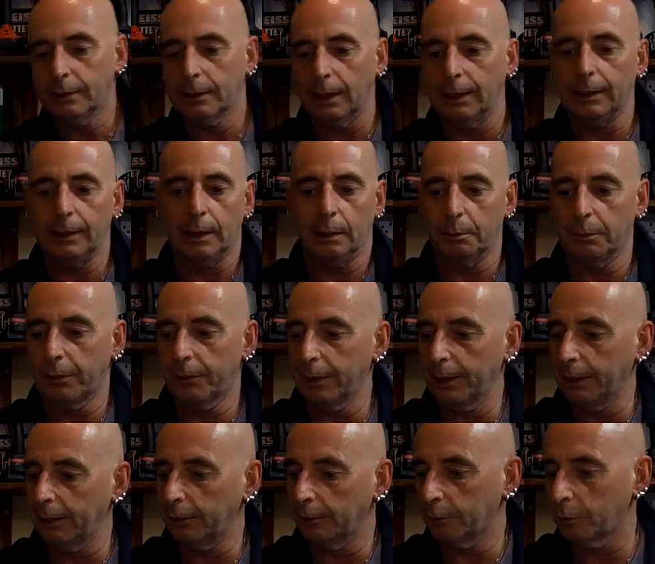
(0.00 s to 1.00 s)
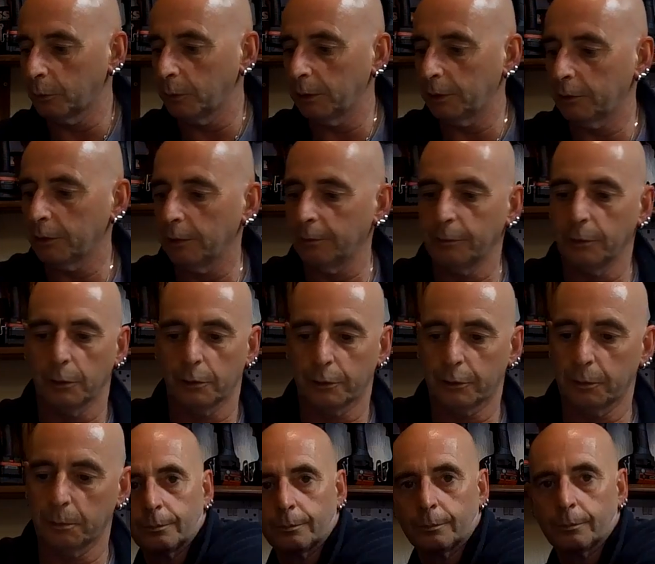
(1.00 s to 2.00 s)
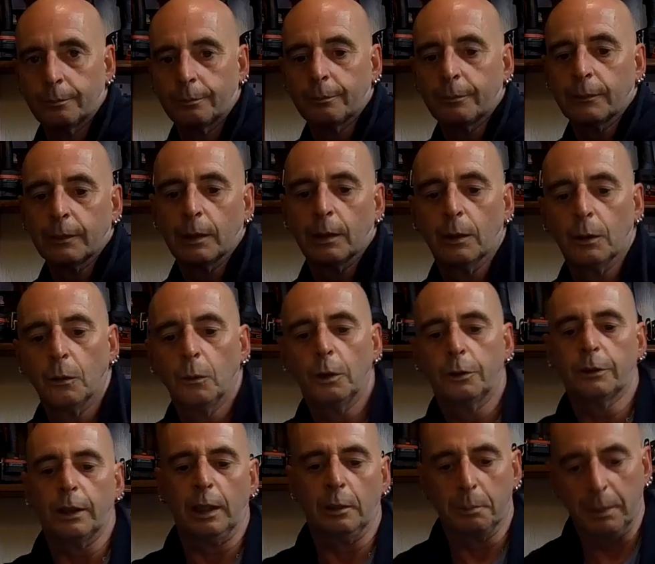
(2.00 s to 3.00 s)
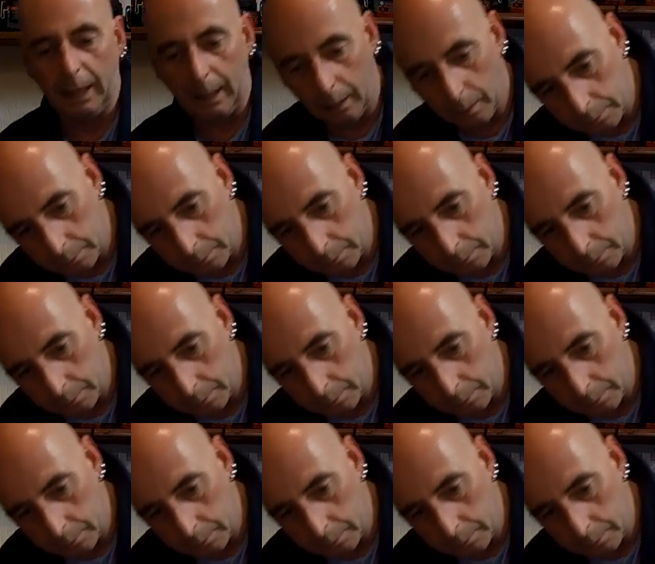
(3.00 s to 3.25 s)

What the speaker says: tighten up the things, which I've lost. Which I admit,